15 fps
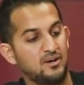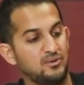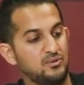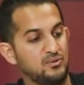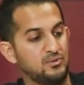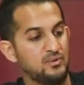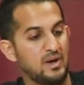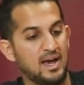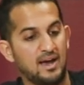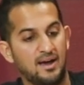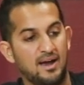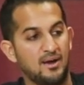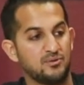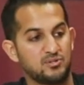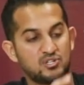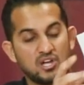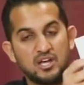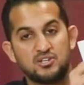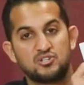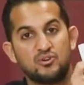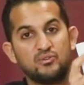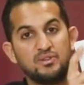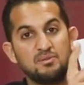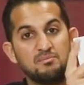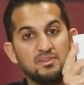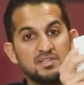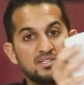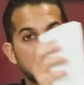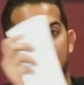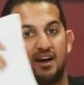who I showed them
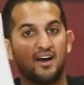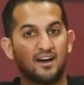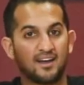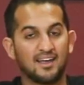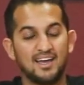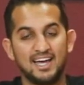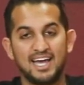this sock,